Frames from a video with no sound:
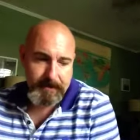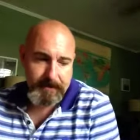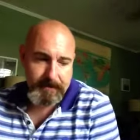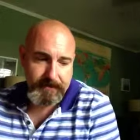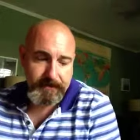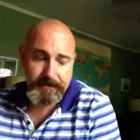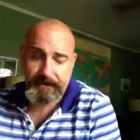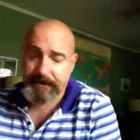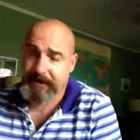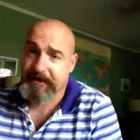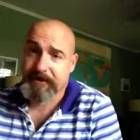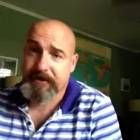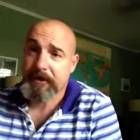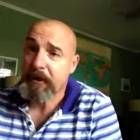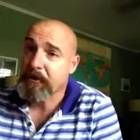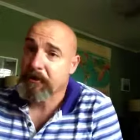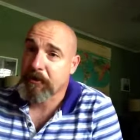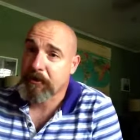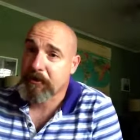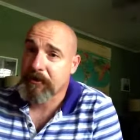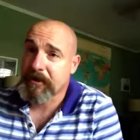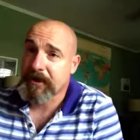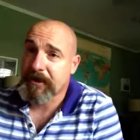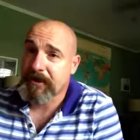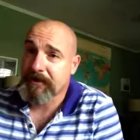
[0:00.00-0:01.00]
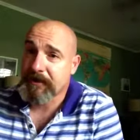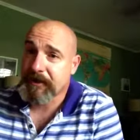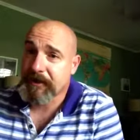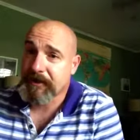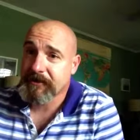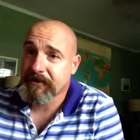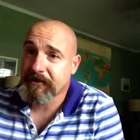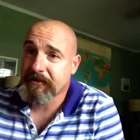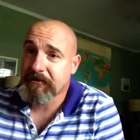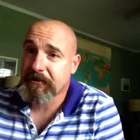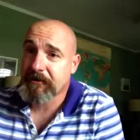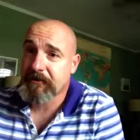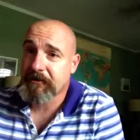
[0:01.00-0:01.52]
this is another theme that
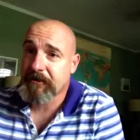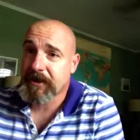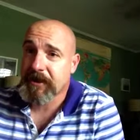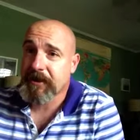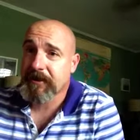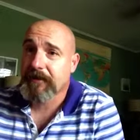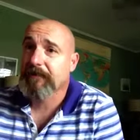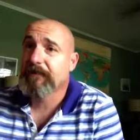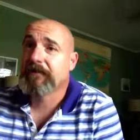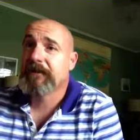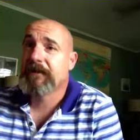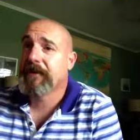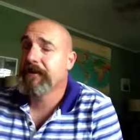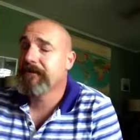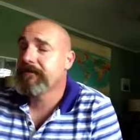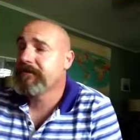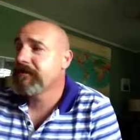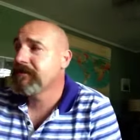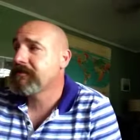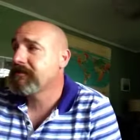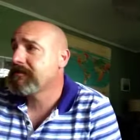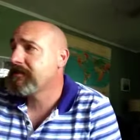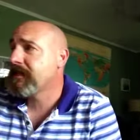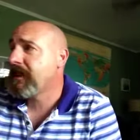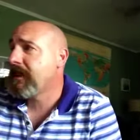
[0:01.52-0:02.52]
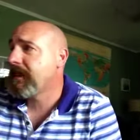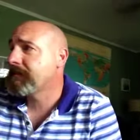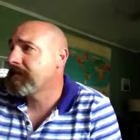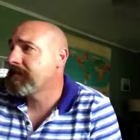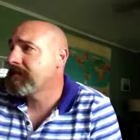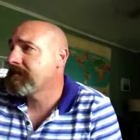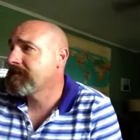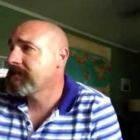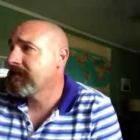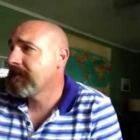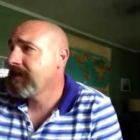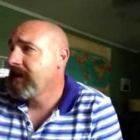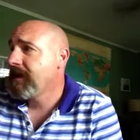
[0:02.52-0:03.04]
has grown out of a lot of these
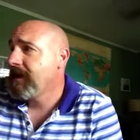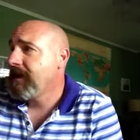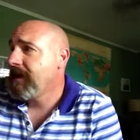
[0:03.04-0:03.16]
chapters,